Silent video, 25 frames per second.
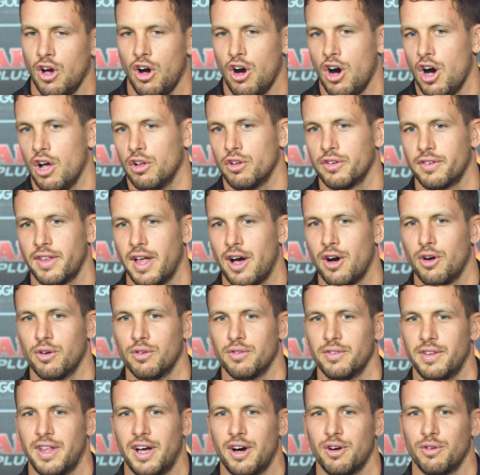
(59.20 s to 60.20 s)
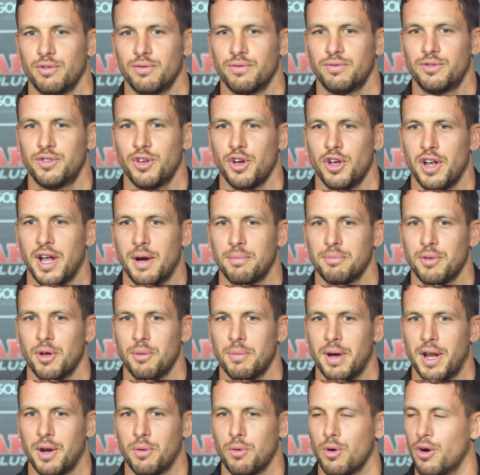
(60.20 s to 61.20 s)
Oh, look, they'll turn up
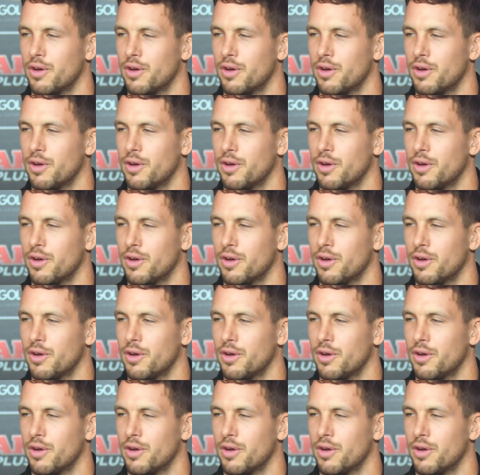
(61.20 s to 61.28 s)
no matter